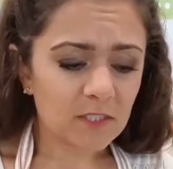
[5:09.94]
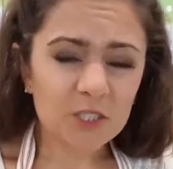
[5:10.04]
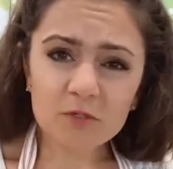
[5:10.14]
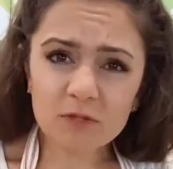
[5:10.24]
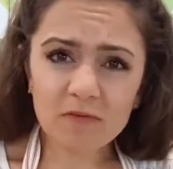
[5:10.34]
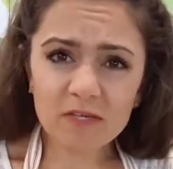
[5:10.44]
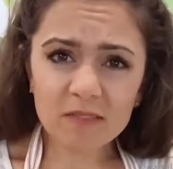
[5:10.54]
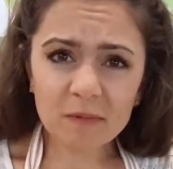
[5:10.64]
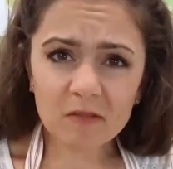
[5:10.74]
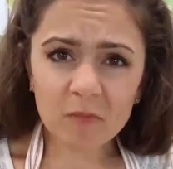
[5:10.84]
Do you love the
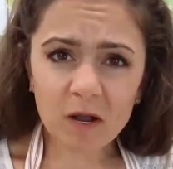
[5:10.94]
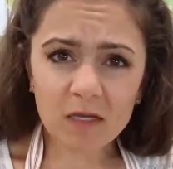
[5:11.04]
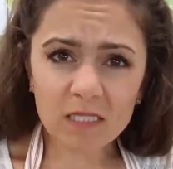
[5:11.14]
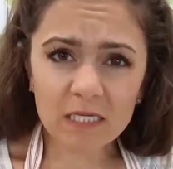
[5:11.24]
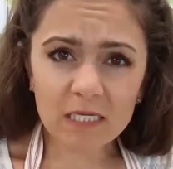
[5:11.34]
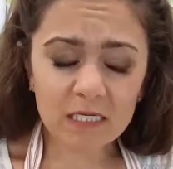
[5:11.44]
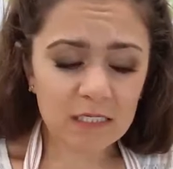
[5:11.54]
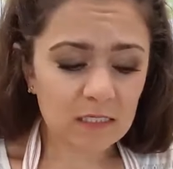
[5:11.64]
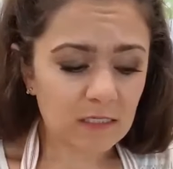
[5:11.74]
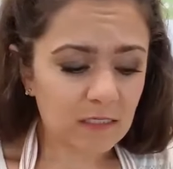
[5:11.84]
smell of broccoli?
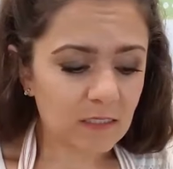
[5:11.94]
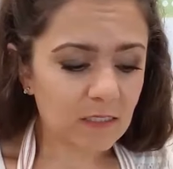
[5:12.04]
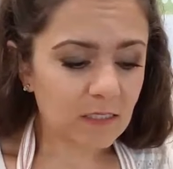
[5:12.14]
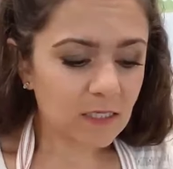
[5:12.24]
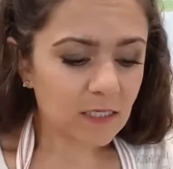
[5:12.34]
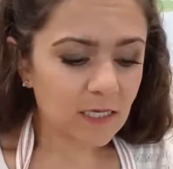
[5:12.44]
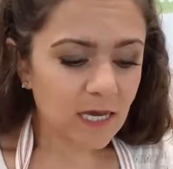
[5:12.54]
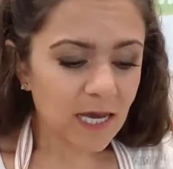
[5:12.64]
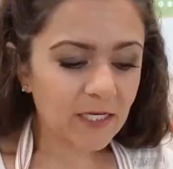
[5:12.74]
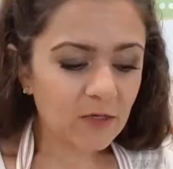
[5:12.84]
I